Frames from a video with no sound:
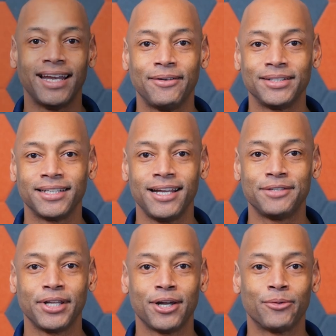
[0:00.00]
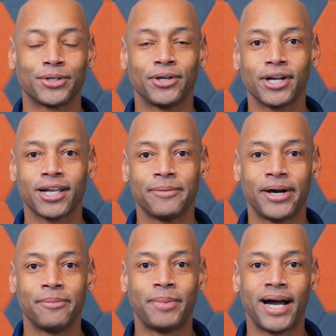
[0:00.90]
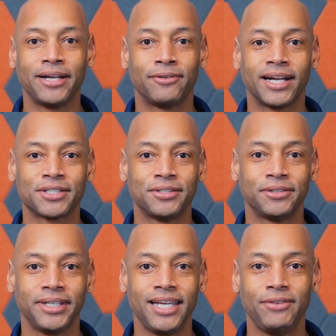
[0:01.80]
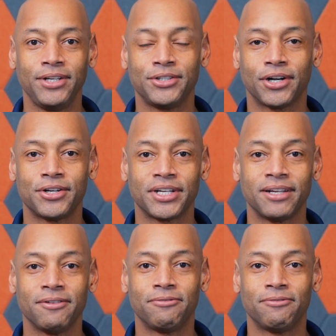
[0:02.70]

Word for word: now in today's video, we're talking about bidirectional EV charging,